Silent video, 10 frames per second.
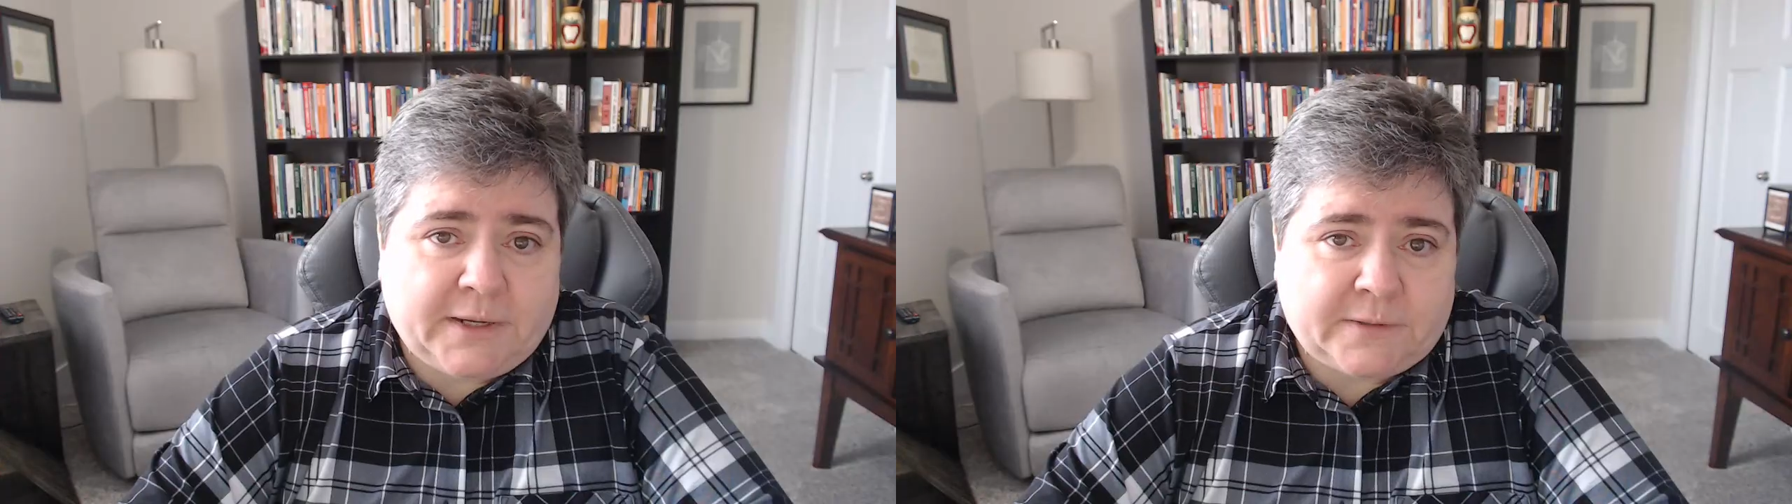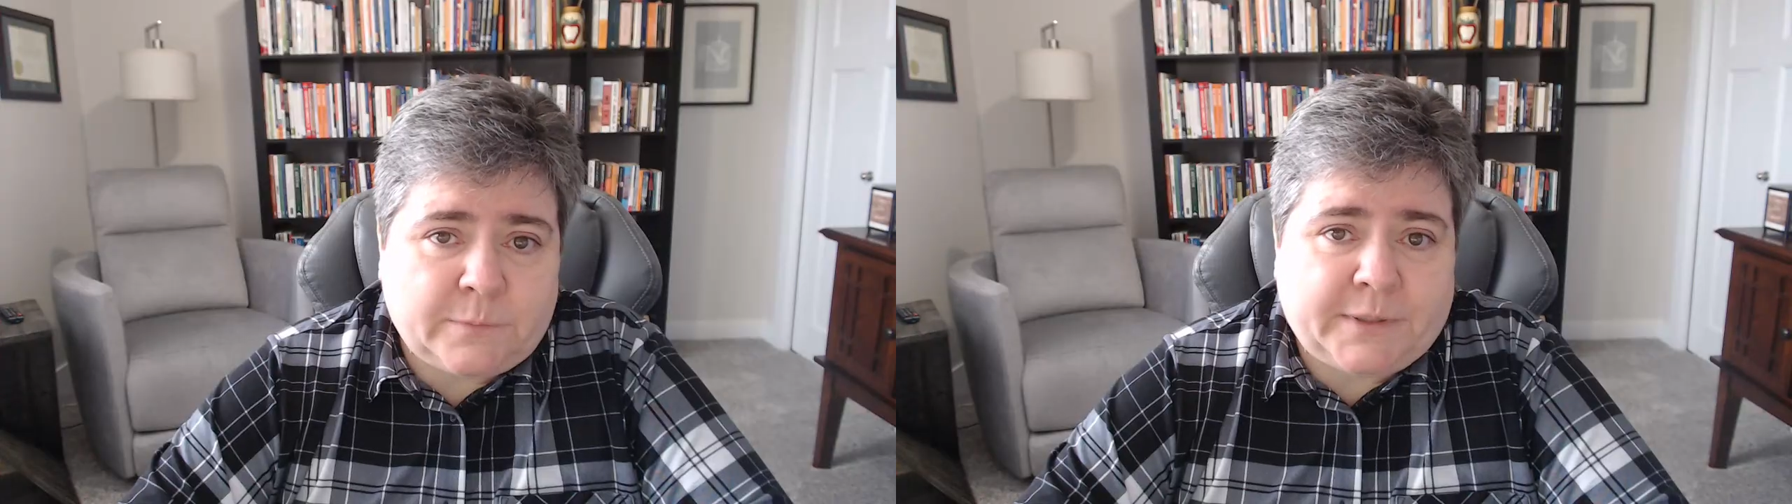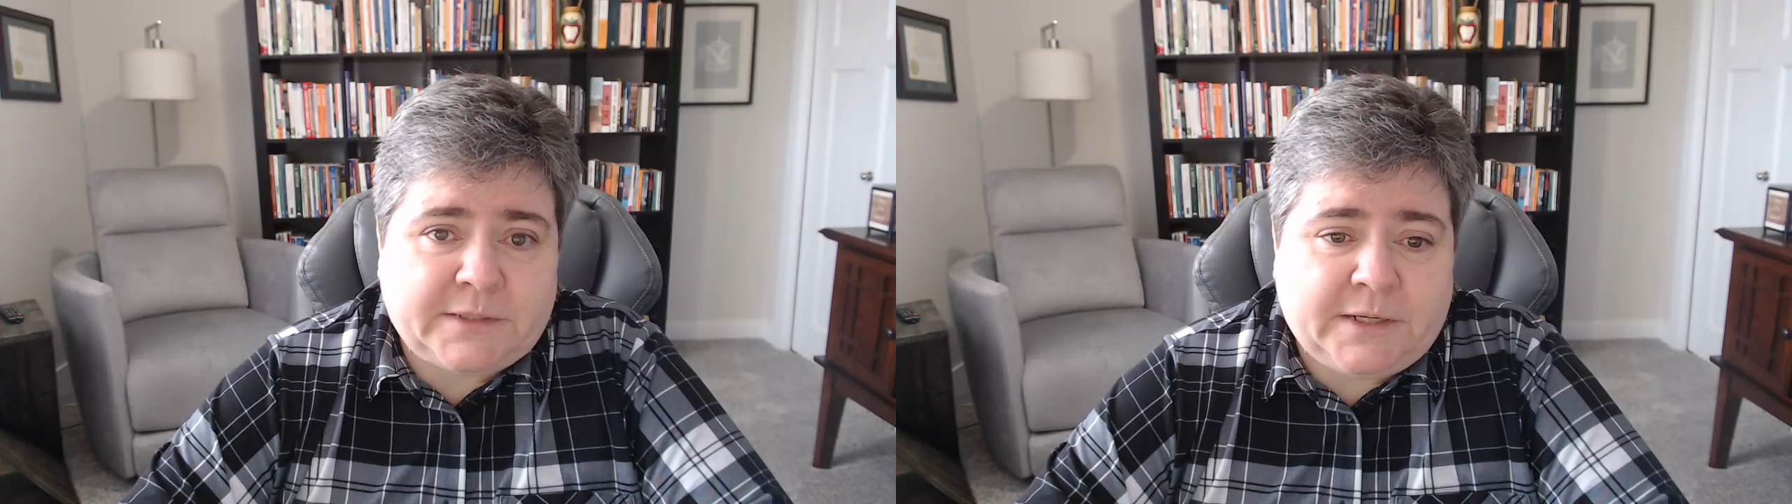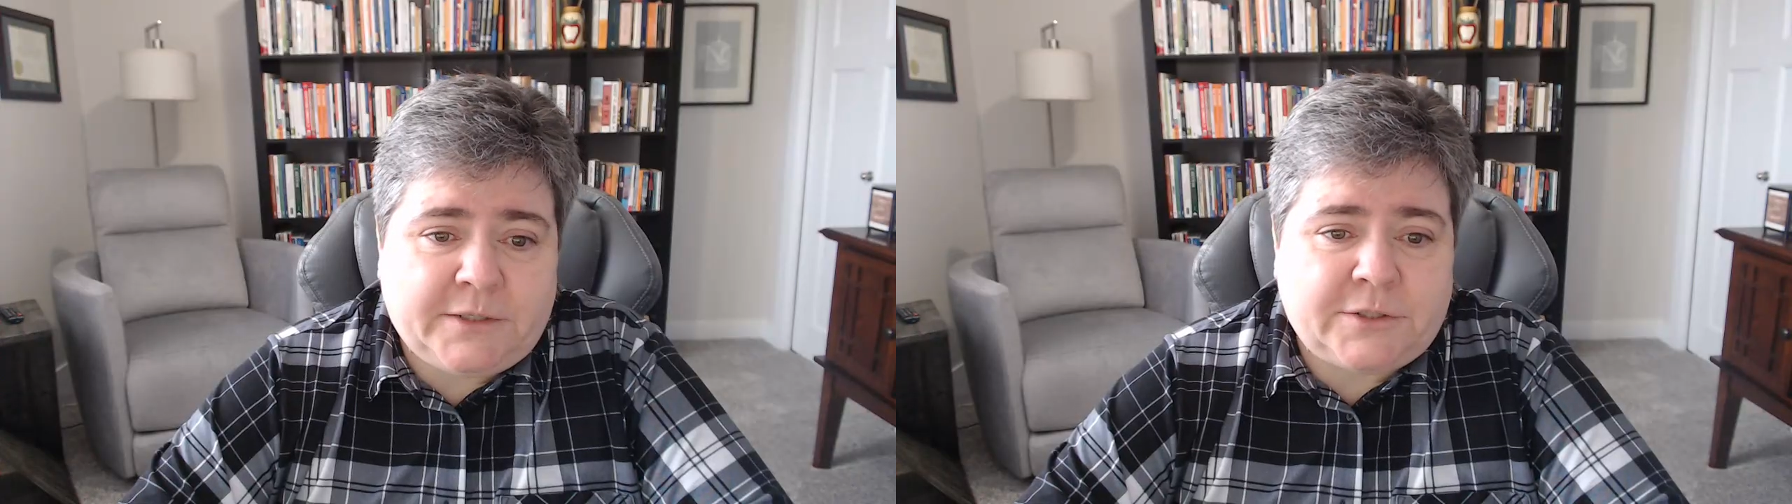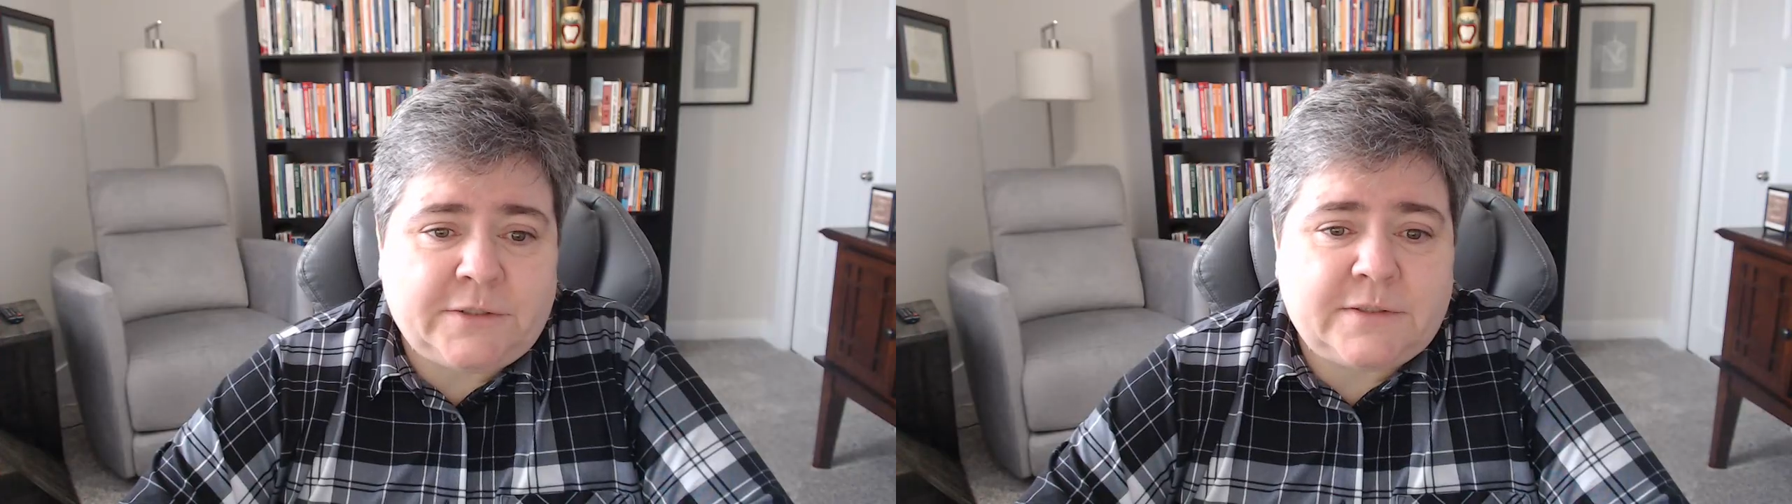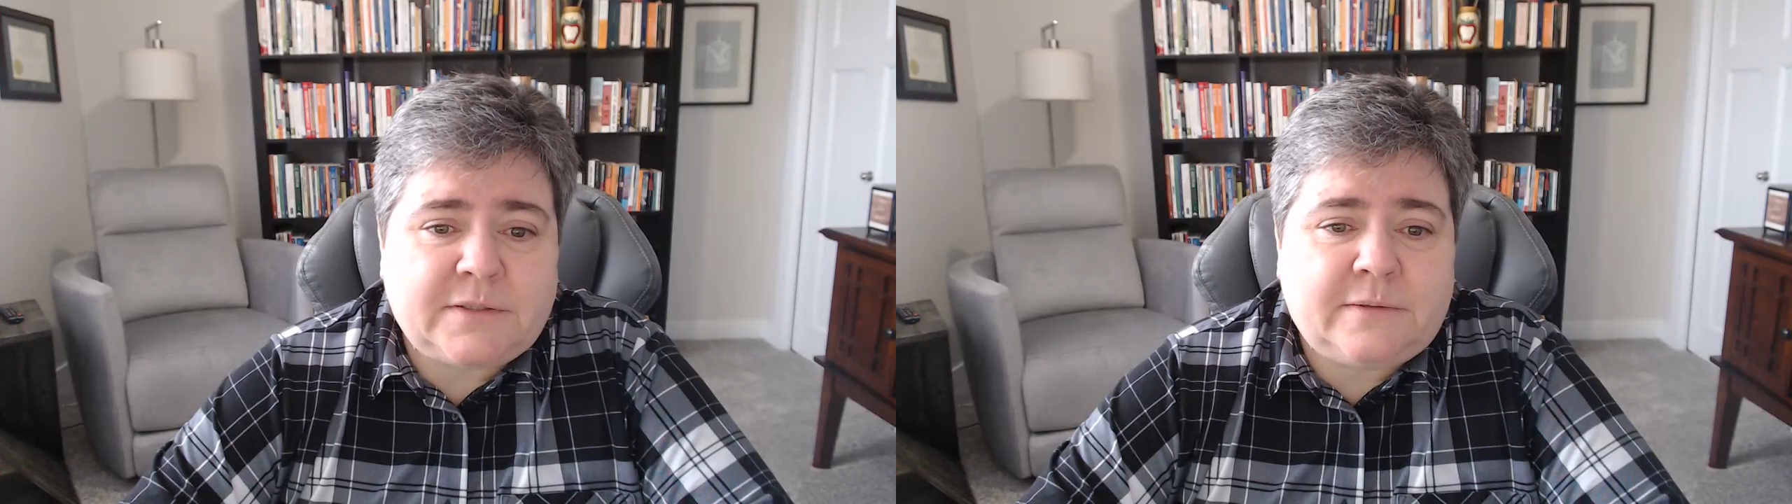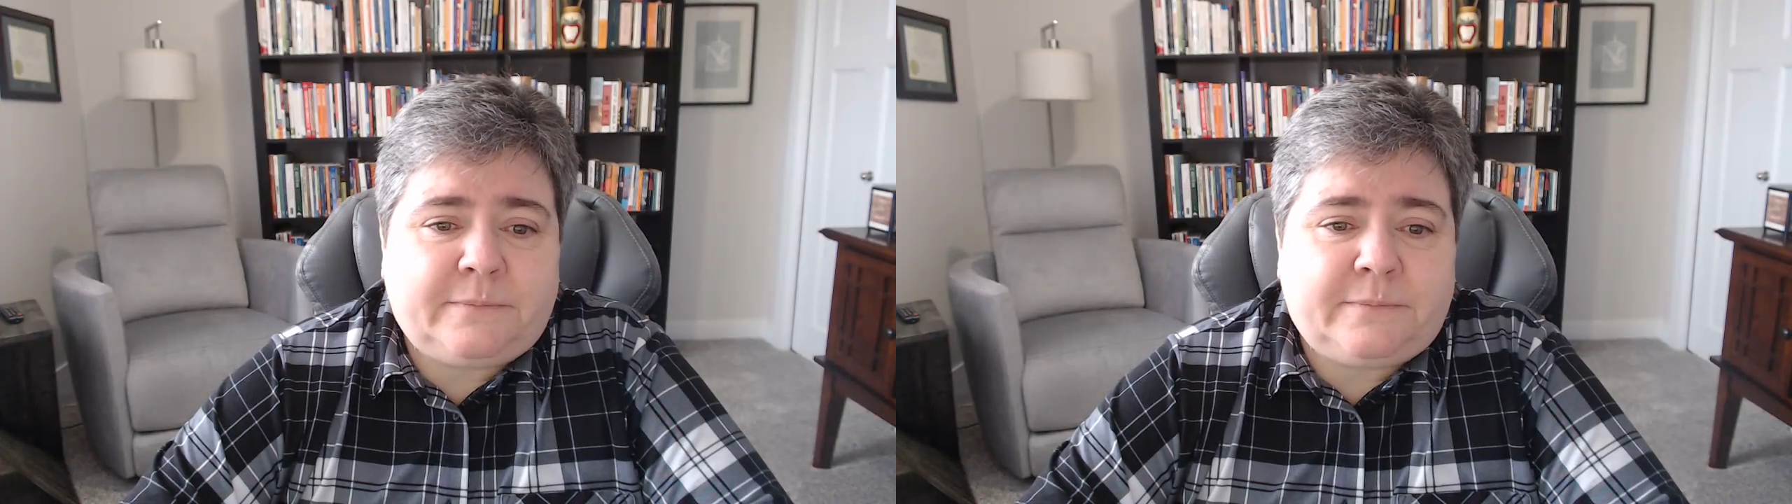expectations.